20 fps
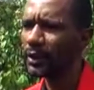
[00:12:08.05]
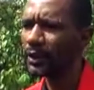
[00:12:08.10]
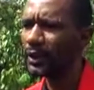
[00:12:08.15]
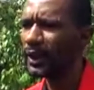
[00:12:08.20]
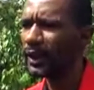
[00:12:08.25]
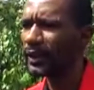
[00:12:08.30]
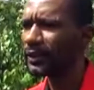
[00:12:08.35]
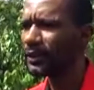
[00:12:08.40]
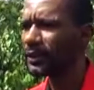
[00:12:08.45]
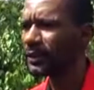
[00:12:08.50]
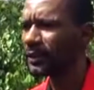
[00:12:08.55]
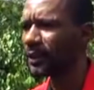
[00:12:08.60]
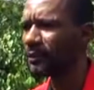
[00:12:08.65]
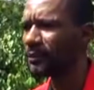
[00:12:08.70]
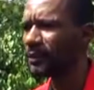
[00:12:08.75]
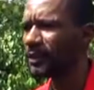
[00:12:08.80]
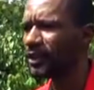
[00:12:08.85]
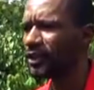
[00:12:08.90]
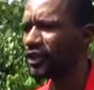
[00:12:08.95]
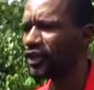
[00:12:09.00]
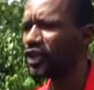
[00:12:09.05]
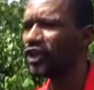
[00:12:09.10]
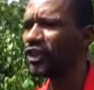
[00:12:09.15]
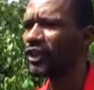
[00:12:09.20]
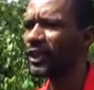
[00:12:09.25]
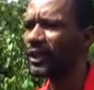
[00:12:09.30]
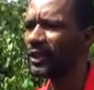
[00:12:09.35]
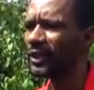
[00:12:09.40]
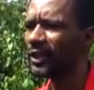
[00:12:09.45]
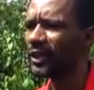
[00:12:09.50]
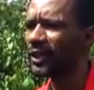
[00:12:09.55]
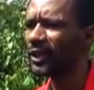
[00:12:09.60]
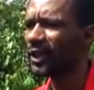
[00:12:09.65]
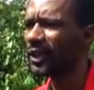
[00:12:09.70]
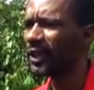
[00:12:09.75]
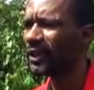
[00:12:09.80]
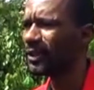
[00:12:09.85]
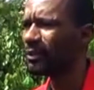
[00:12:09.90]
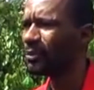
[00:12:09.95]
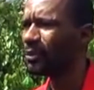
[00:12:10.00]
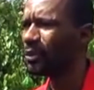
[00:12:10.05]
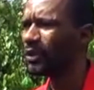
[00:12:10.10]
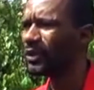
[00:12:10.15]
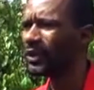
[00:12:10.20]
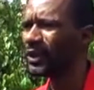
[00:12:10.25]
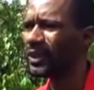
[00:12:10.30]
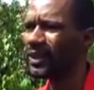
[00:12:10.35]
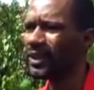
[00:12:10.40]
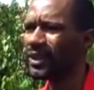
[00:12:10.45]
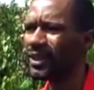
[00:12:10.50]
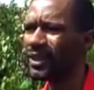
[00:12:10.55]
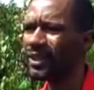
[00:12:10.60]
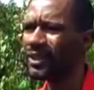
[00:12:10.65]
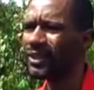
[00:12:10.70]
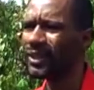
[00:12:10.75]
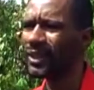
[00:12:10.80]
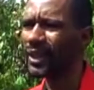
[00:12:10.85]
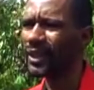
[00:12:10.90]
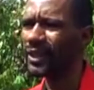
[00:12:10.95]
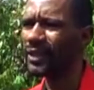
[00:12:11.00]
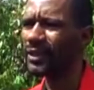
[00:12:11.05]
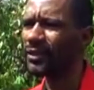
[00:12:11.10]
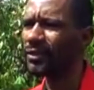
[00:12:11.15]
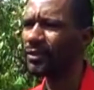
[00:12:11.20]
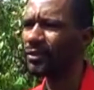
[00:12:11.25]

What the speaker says: that, I mean, children at a more tender age can